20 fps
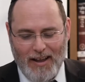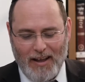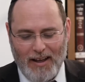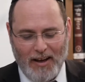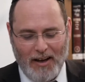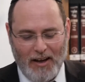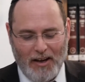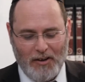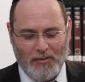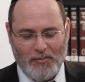
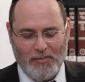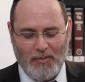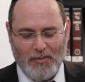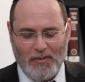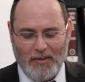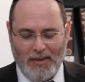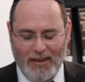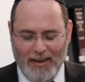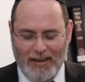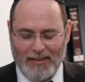
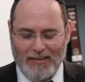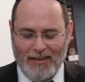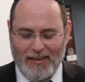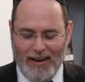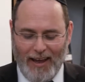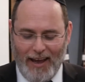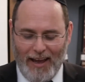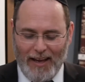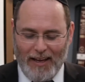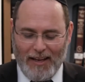And
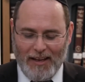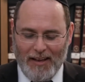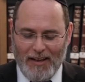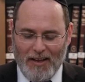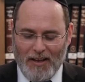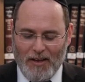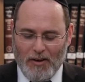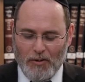today,